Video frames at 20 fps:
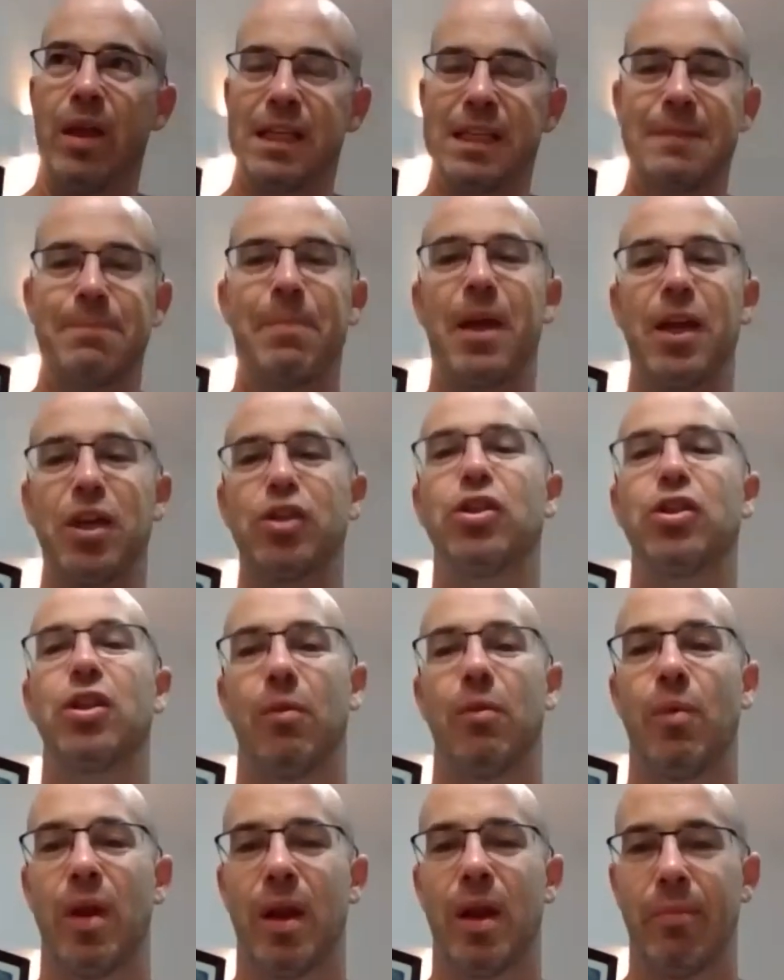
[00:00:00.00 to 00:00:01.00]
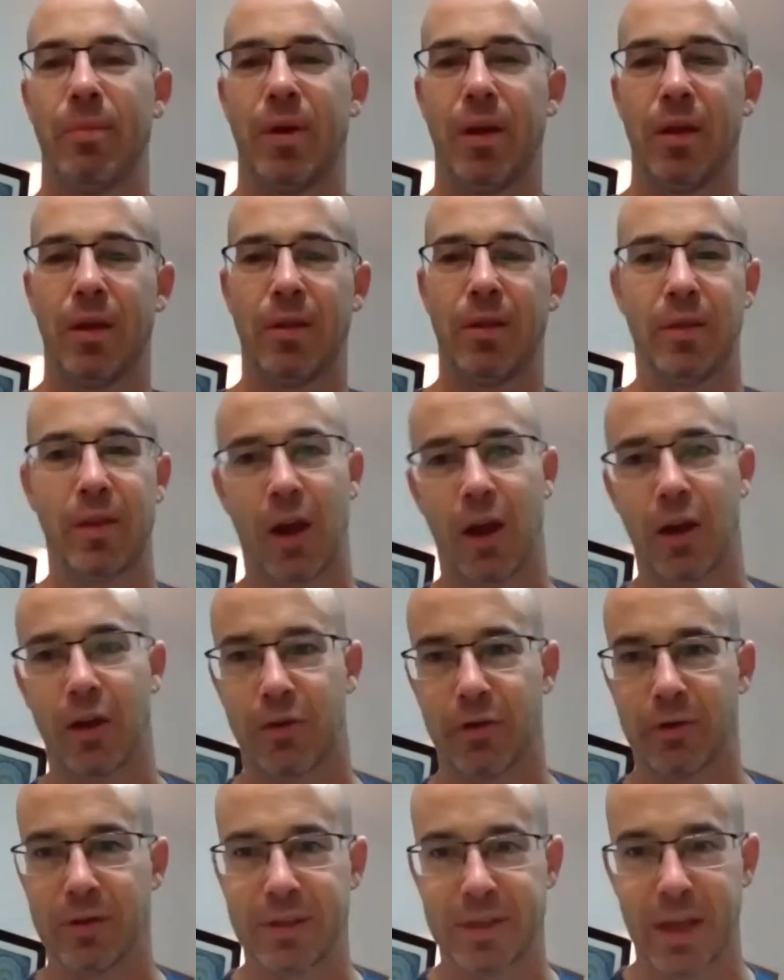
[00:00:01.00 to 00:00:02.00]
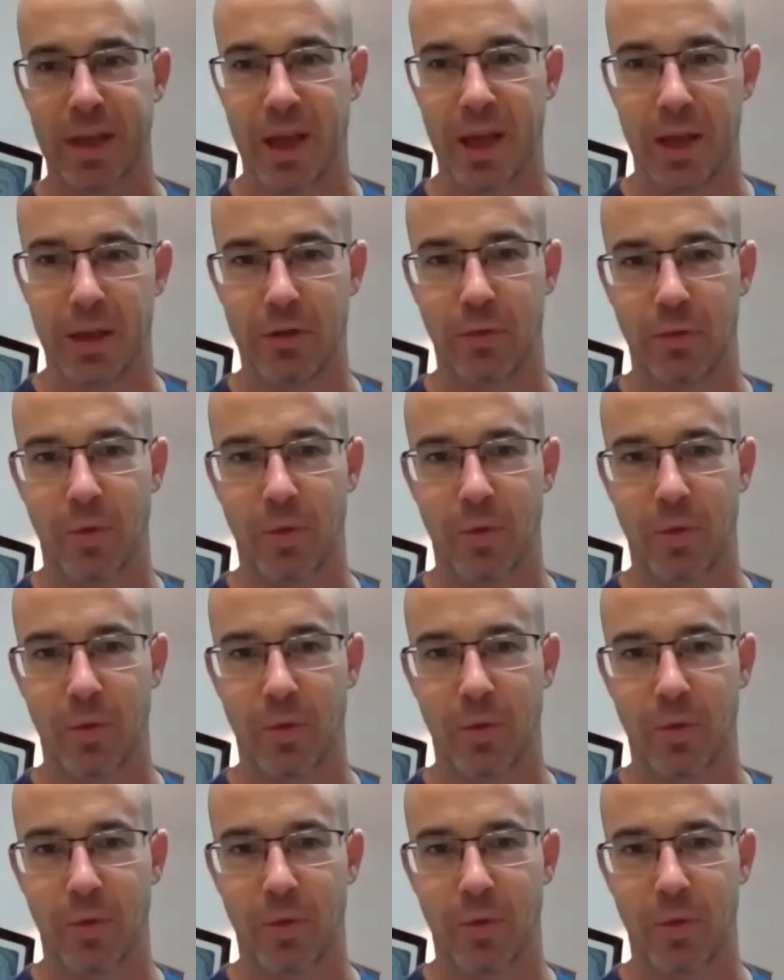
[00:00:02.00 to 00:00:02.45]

especially when I'm in a darker state